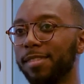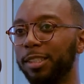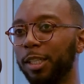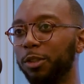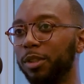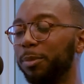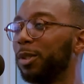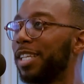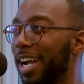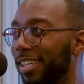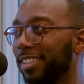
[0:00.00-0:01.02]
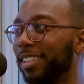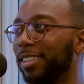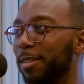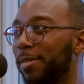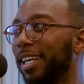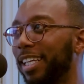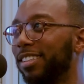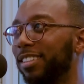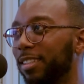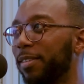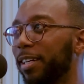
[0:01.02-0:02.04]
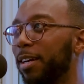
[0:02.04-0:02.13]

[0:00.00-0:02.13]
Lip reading: essentially protecting the finances of that